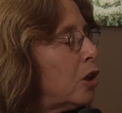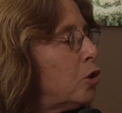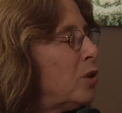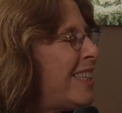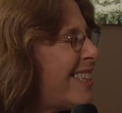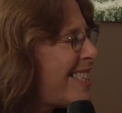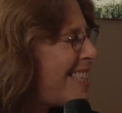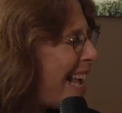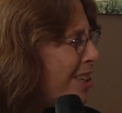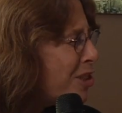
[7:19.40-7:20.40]
including the
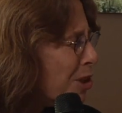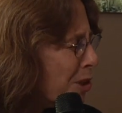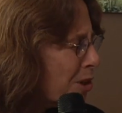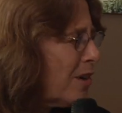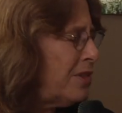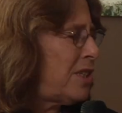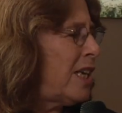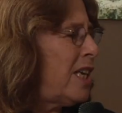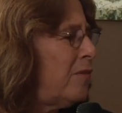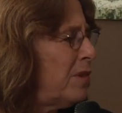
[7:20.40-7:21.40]
senator of the
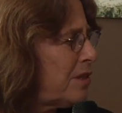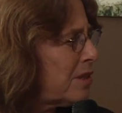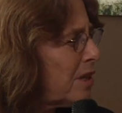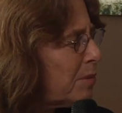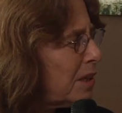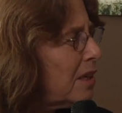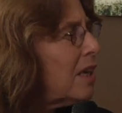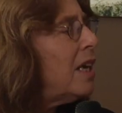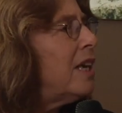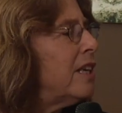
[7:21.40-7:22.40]
state of Mississippi,
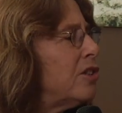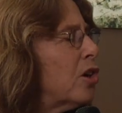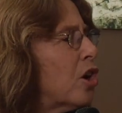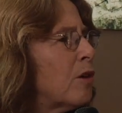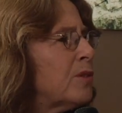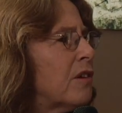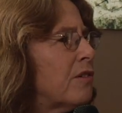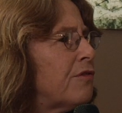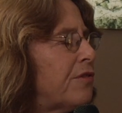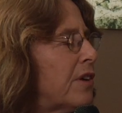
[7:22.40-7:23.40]
in terms
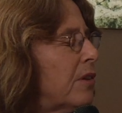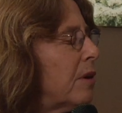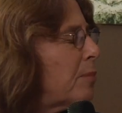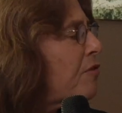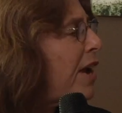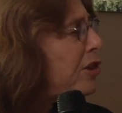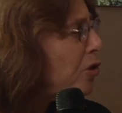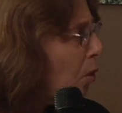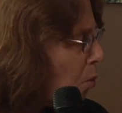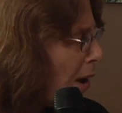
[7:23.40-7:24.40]
of
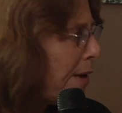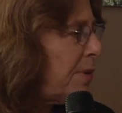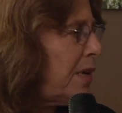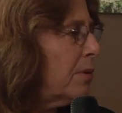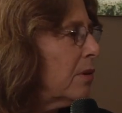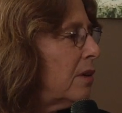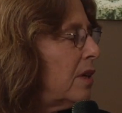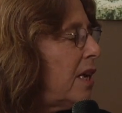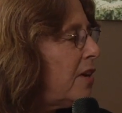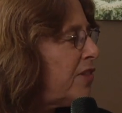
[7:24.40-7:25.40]
professional white people,
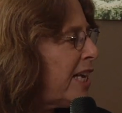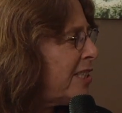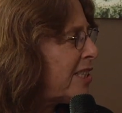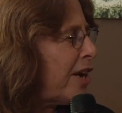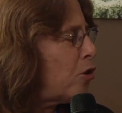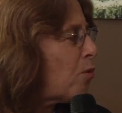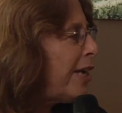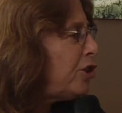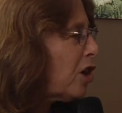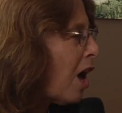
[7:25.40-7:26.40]
if they didn't say,
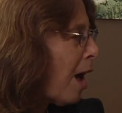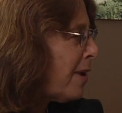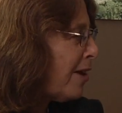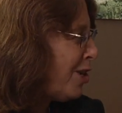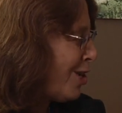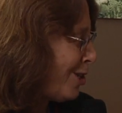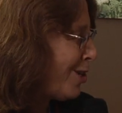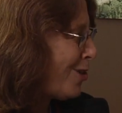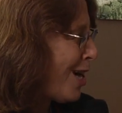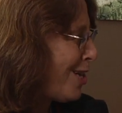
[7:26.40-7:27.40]
great job, Edgar, you
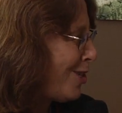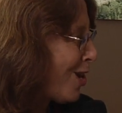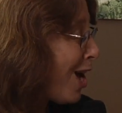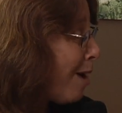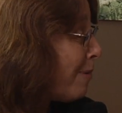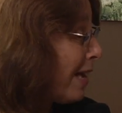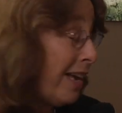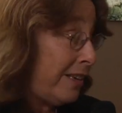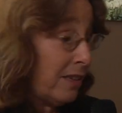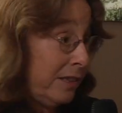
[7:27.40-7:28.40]
did a great job,
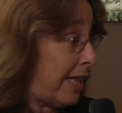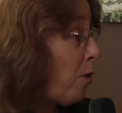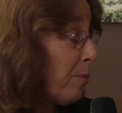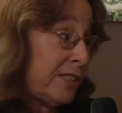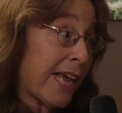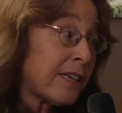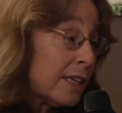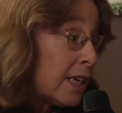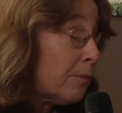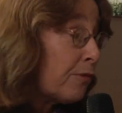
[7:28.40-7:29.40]
and they were
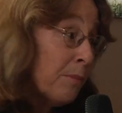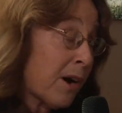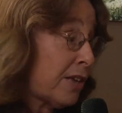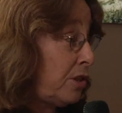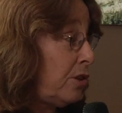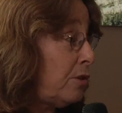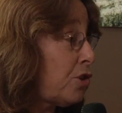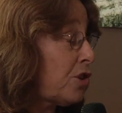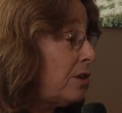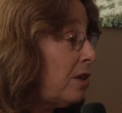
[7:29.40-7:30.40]
protecting him from prosecution,